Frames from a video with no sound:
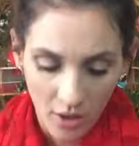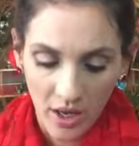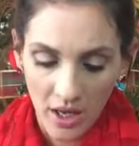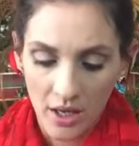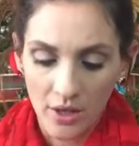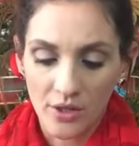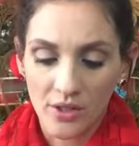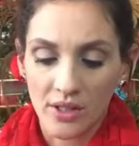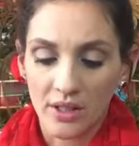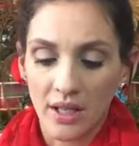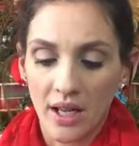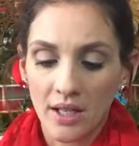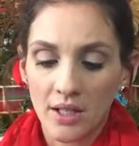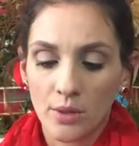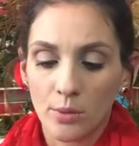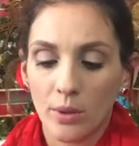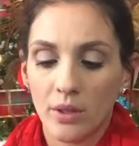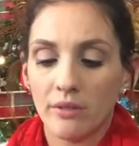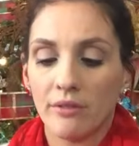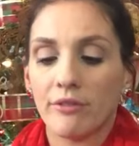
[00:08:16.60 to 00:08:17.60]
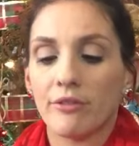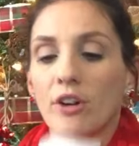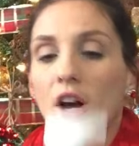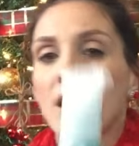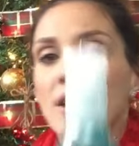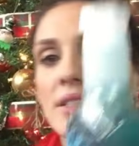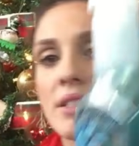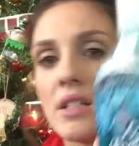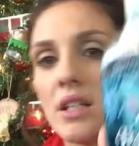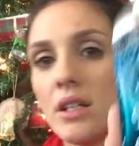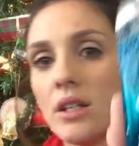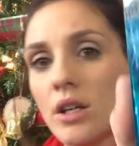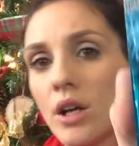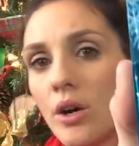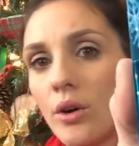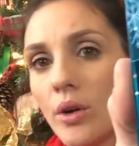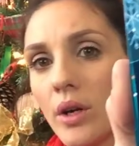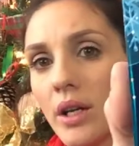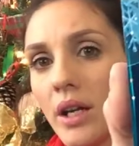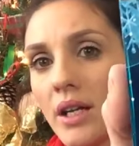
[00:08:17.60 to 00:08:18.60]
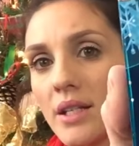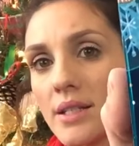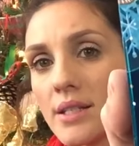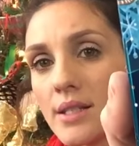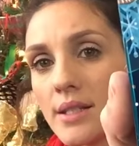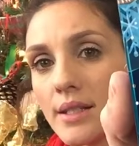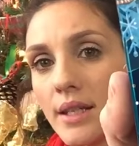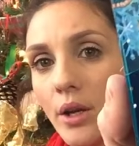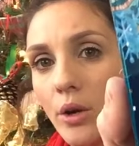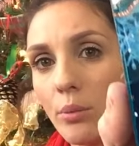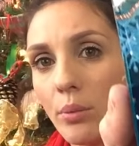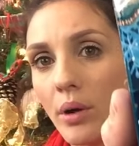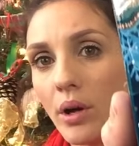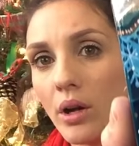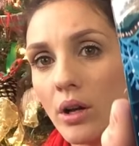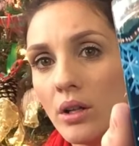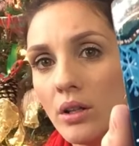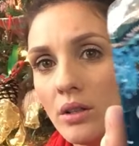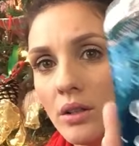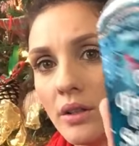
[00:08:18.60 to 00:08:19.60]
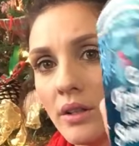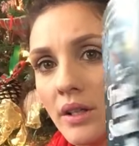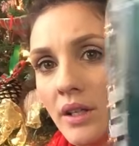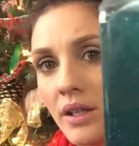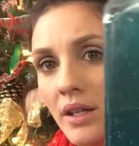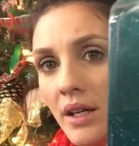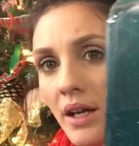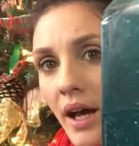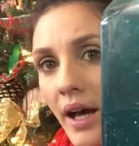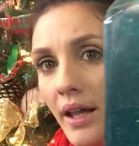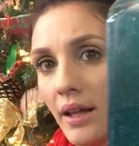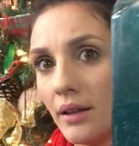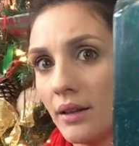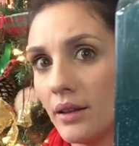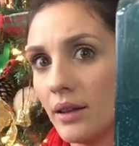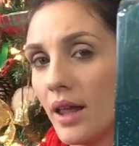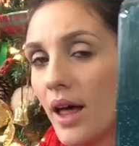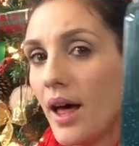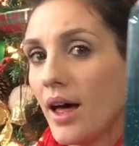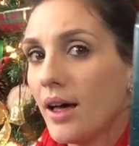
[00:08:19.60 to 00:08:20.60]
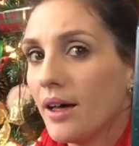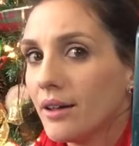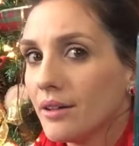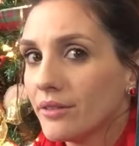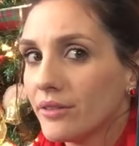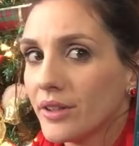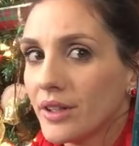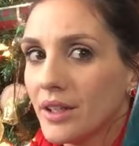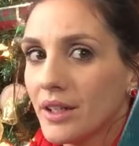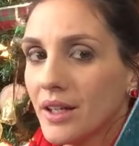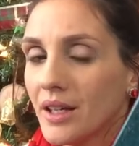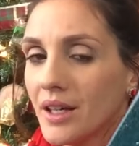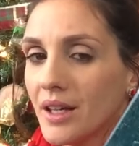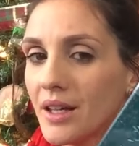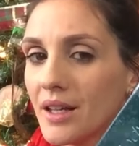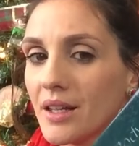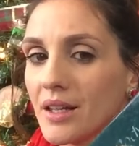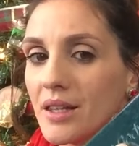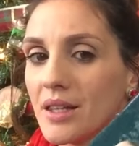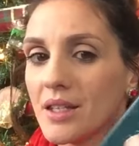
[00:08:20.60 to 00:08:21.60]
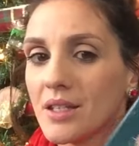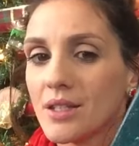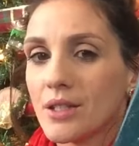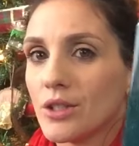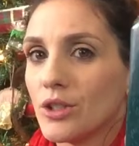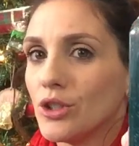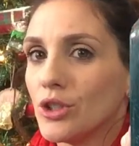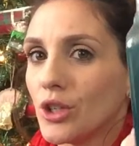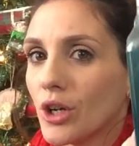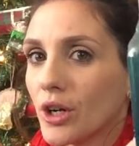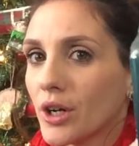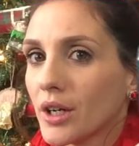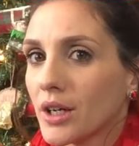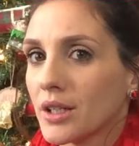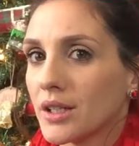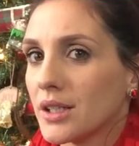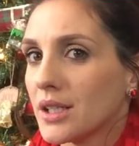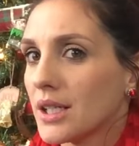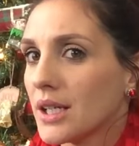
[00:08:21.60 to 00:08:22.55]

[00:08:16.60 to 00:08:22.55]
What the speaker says: Okay, here's the next one. Frosted Coconut Snowball. I love this dark